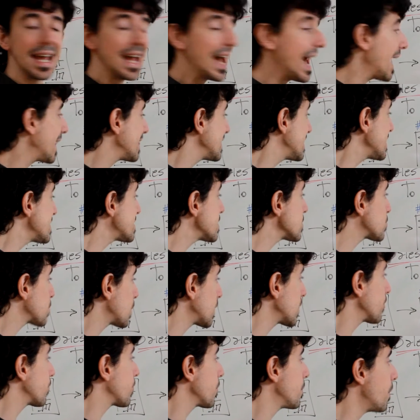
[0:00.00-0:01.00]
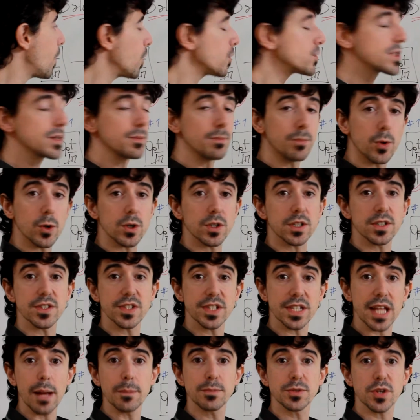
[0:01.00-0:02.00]
And this is one of the most important
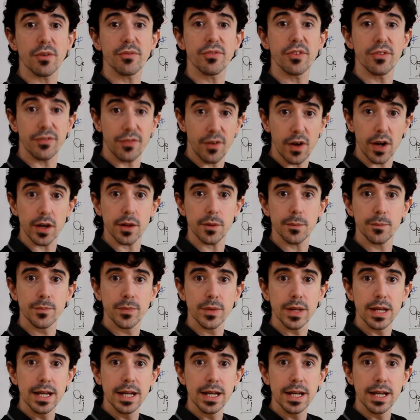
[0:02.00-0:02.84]
steps of the funnel.